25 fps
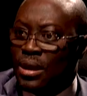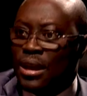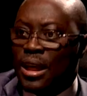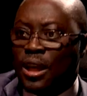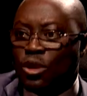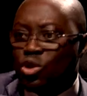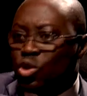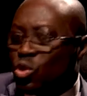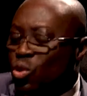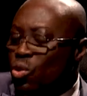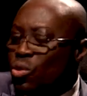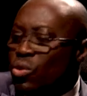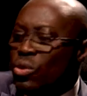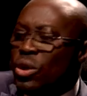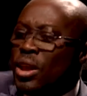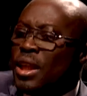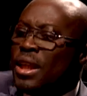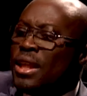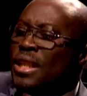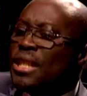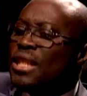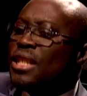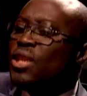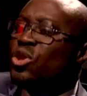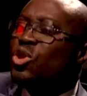And so
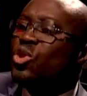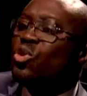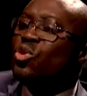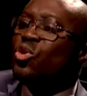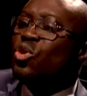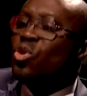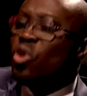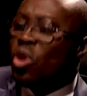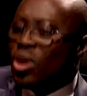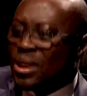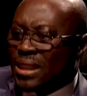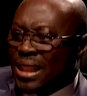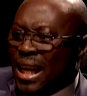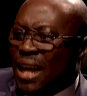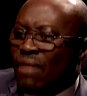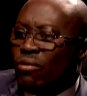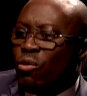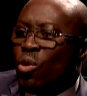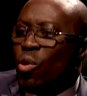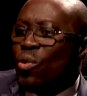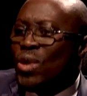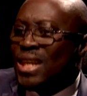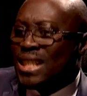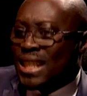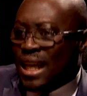she should not. I've
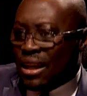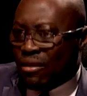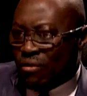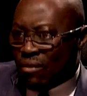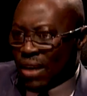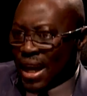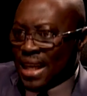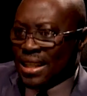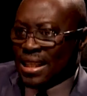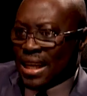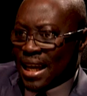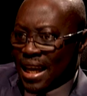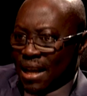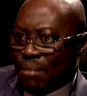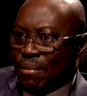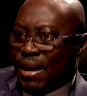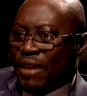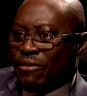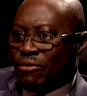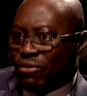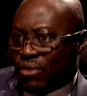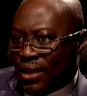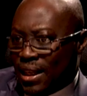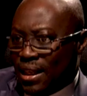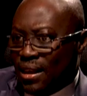always advised her, my
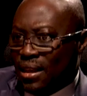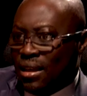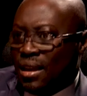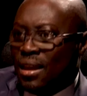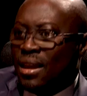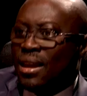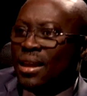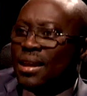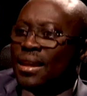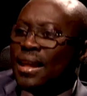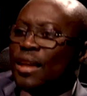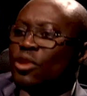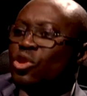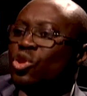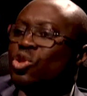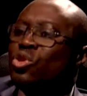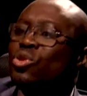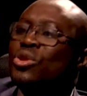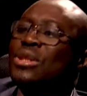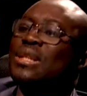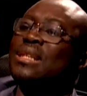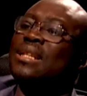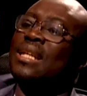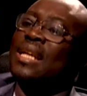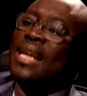friend, that she
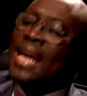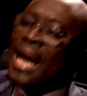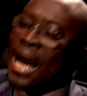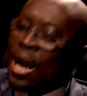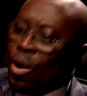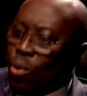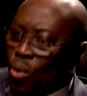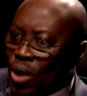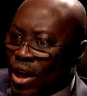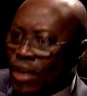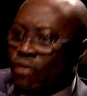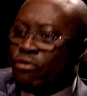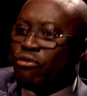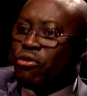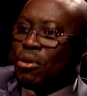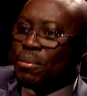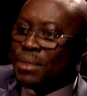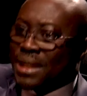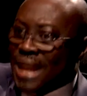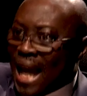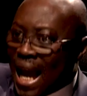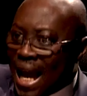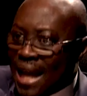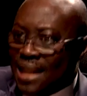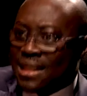should stay away from
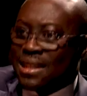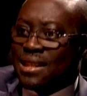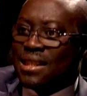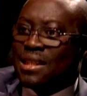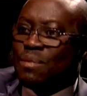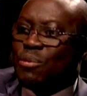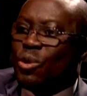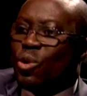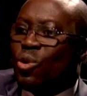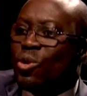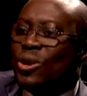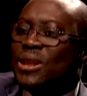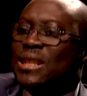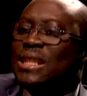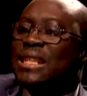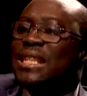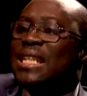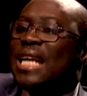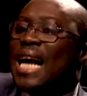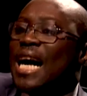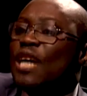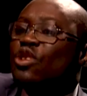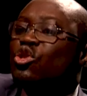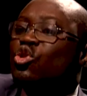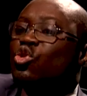taxes because
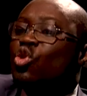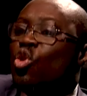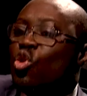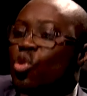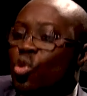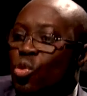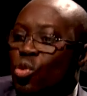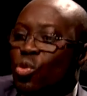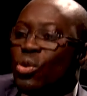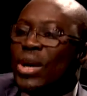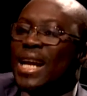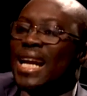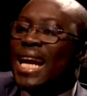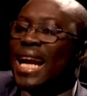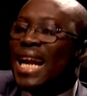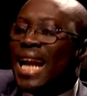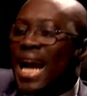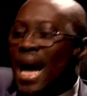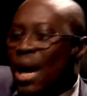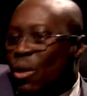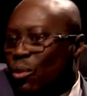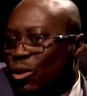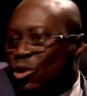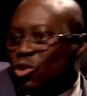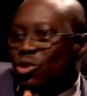she has no clue, and
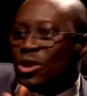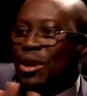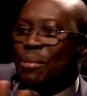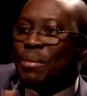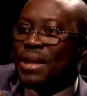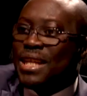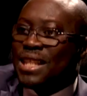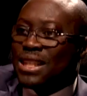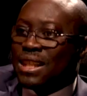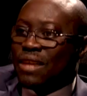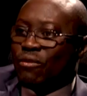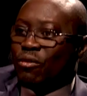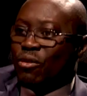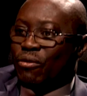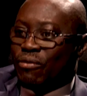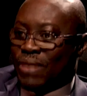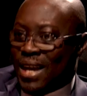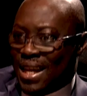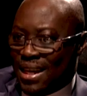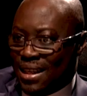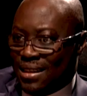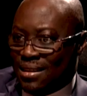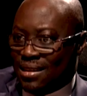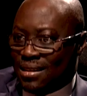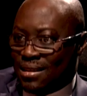allow it to the Minister for
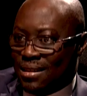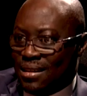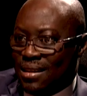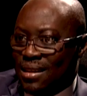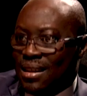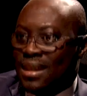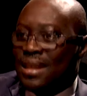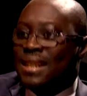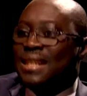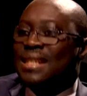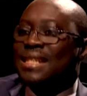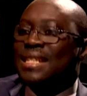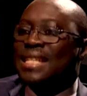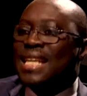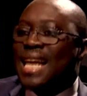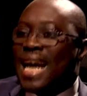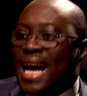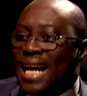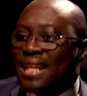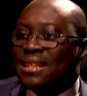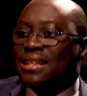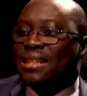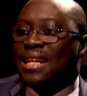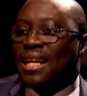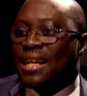Finance. She
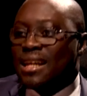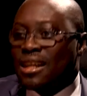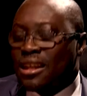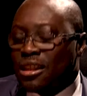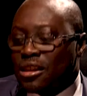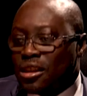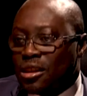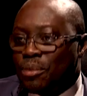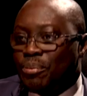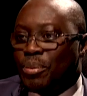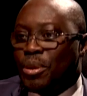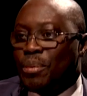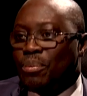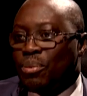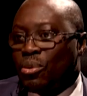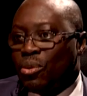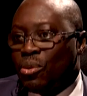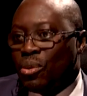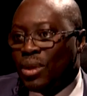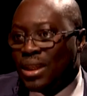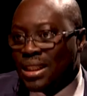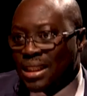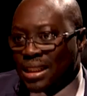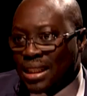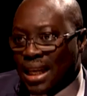has technical
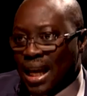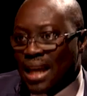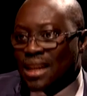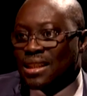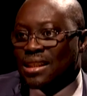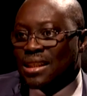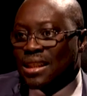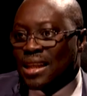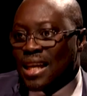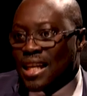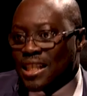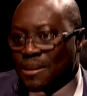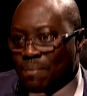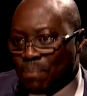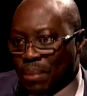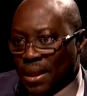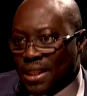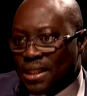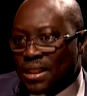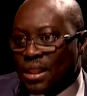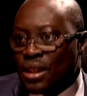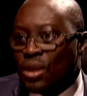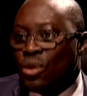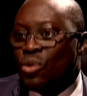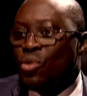people, tax
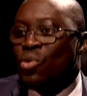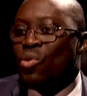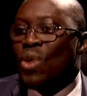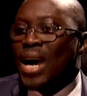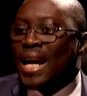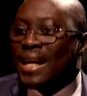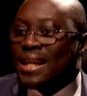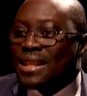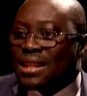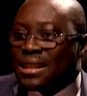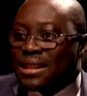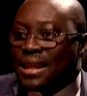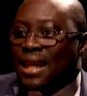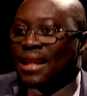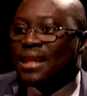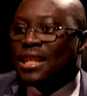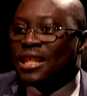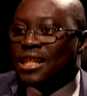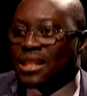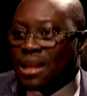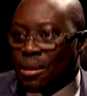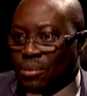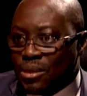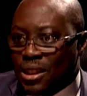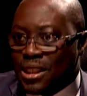experts who understand the
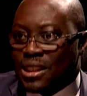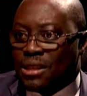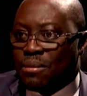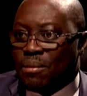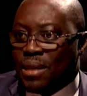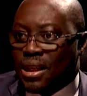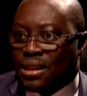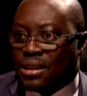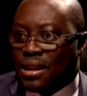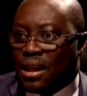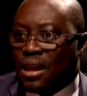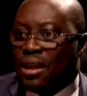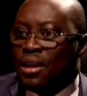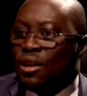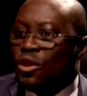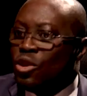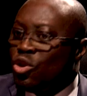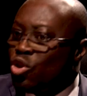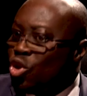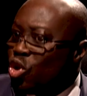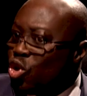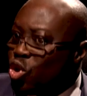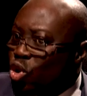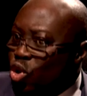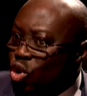subject matter.
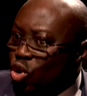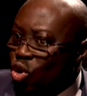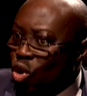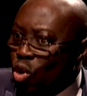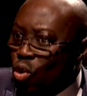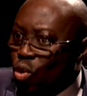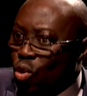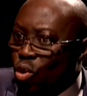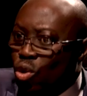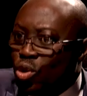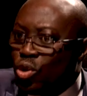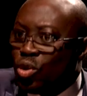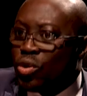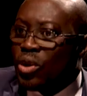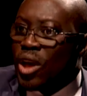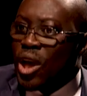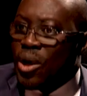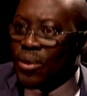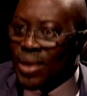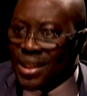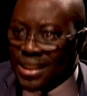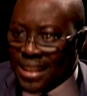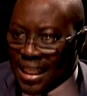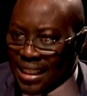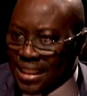She should not go into
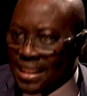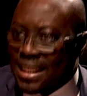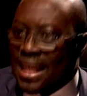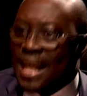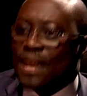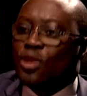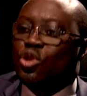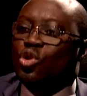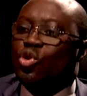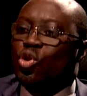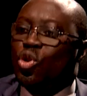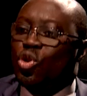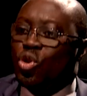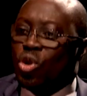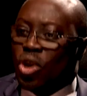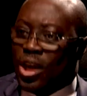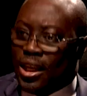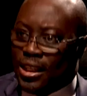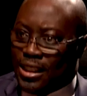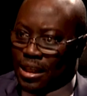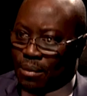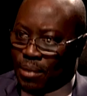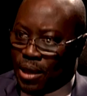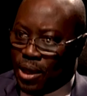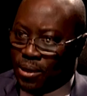areas that she has no
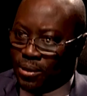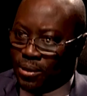knowledge about.